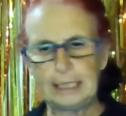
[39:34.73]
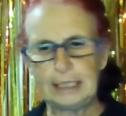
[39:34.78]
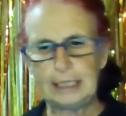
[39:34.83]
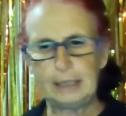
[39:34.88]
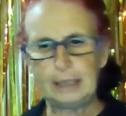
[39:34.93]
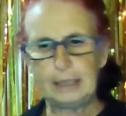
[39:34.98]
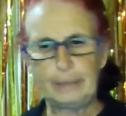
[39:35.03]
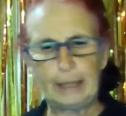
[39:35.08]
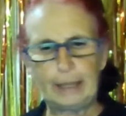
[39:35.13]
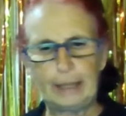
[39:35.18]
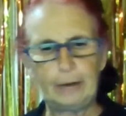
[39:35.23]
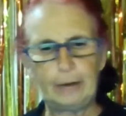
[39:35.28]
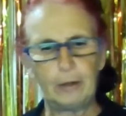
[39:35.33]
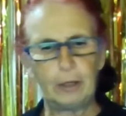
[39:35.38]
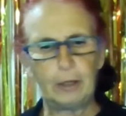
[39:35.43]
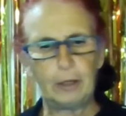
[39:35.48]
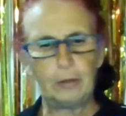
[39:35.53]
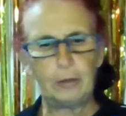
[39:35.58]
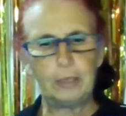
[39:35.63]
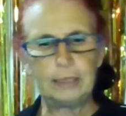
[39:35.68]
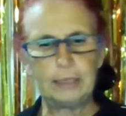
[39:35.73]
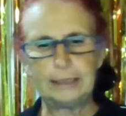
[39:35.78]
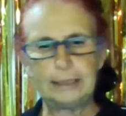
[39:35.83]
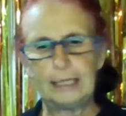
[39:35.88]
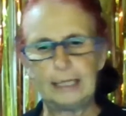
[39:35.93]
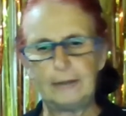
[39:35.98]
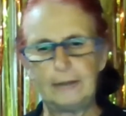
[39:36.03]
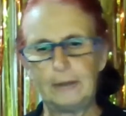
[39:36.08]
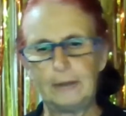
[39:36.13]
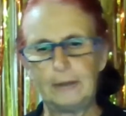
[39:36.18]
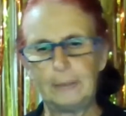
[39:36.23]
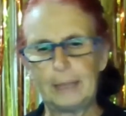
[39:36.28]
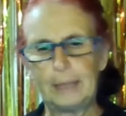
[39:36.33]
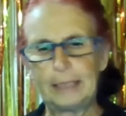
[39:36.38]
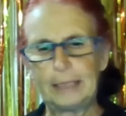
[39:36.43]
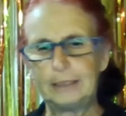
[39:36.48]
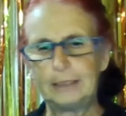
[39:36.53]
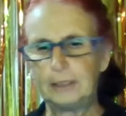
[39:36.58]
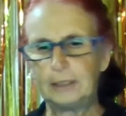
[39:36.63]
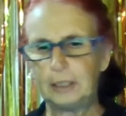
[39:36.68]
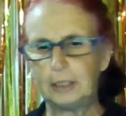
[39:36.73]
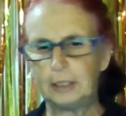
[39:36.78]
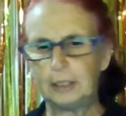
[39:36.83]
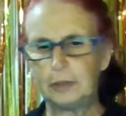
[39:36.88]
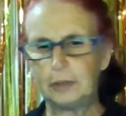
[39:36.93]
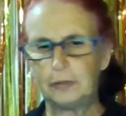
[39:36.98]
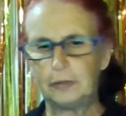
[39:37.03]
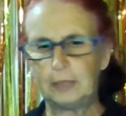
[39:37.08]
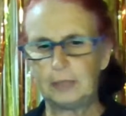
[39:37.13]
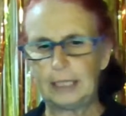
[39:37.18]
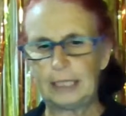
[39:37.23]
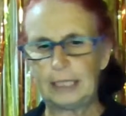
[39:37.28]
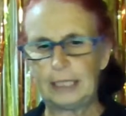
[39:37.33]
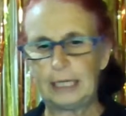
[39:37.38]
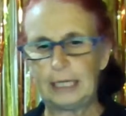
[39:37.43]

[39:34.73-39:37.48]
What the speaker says: about who had done the best surgery